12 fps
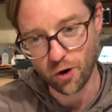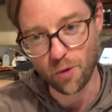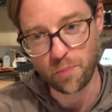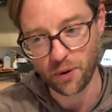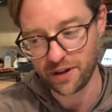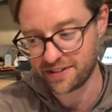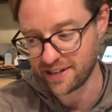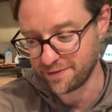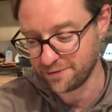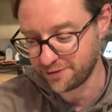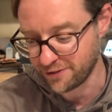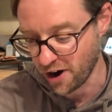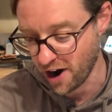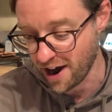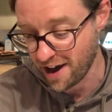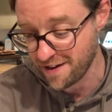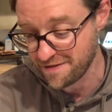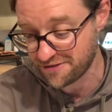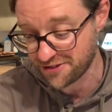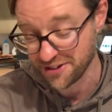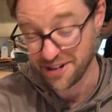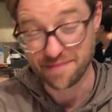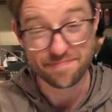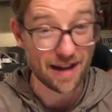
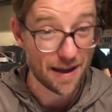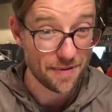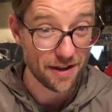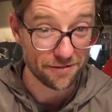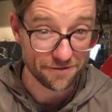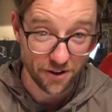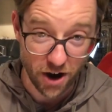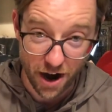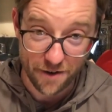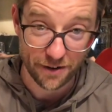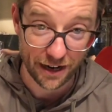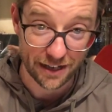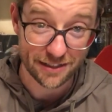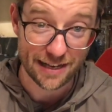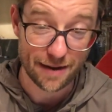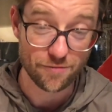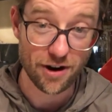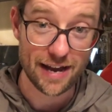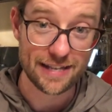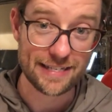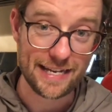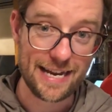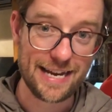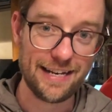4.75, maybe a 5 on untapped
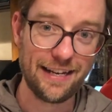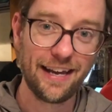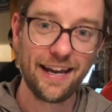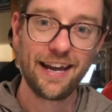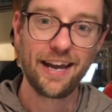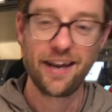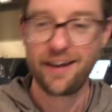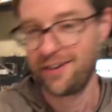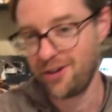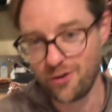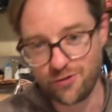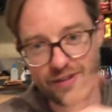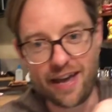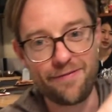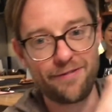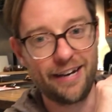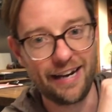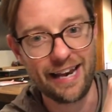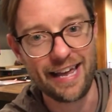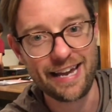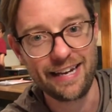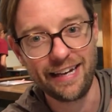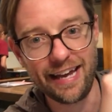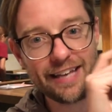rating. You
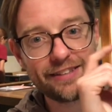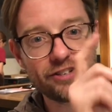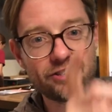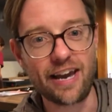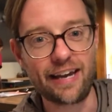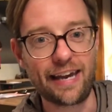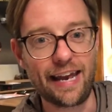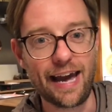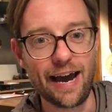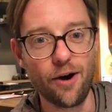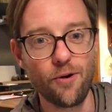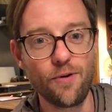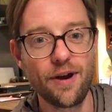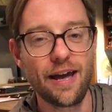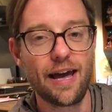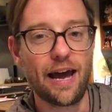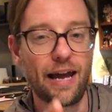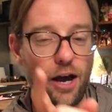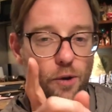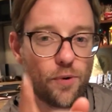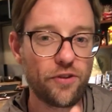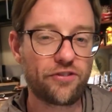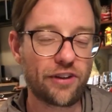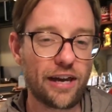definitely need to check it out, and I
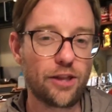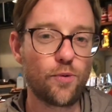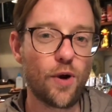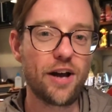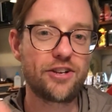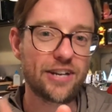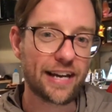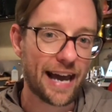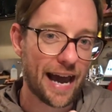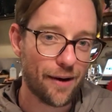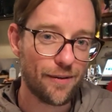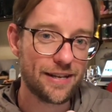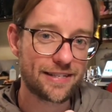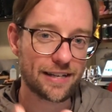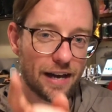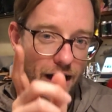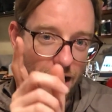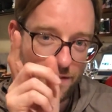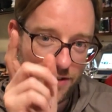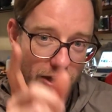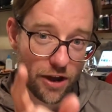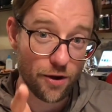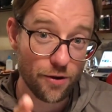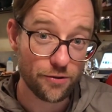would say the word check out is
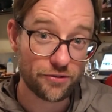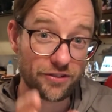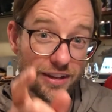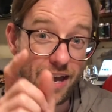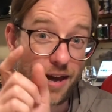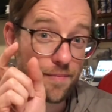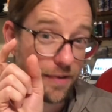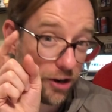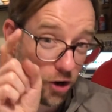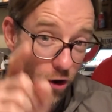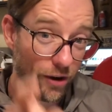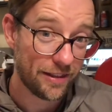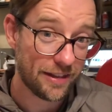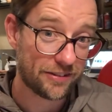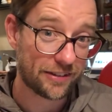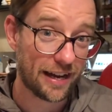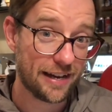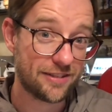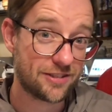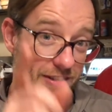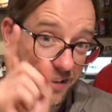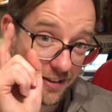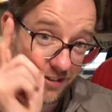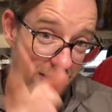overused, but not in this case.
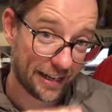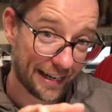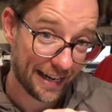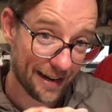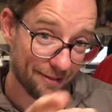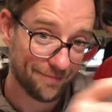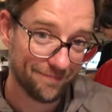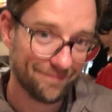Check it out.